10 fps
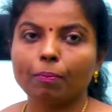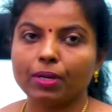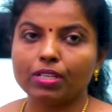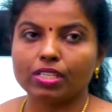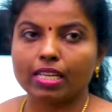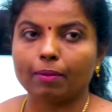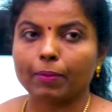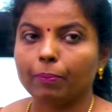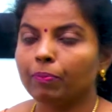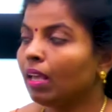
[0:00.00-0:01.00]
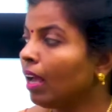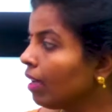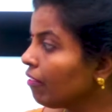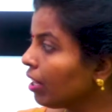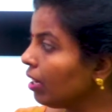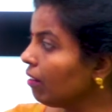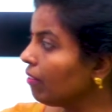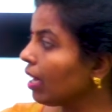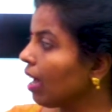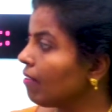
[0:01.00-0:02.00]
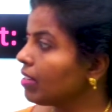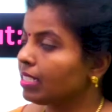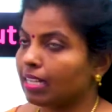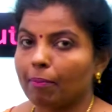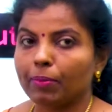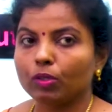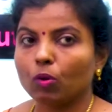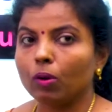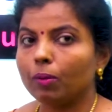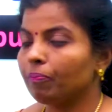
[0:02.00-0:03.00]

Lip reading: print statement. Here we have a sample code.